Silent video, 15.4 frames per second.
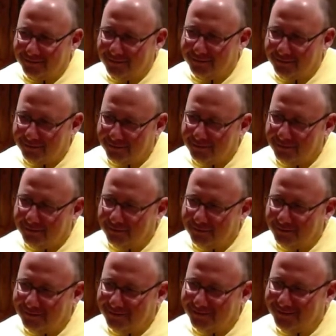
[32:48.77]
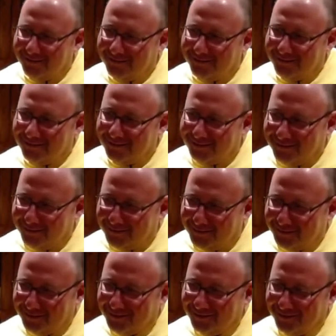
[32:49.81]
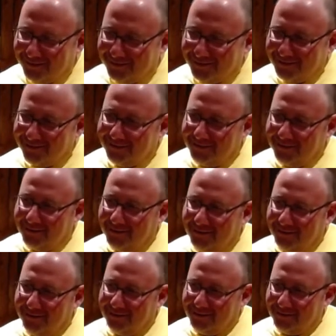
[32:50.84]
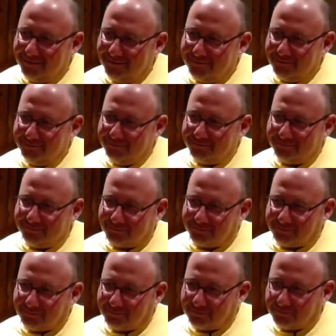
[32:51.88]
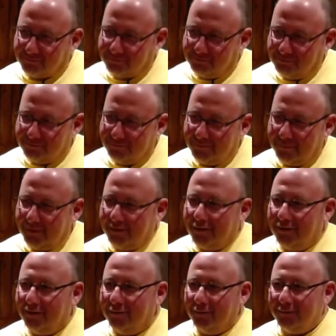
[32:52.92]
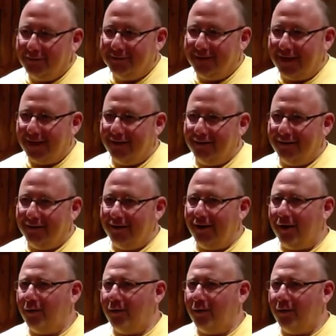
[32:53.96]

a black superhero who drove after, or am I just completely hallucinating at this point?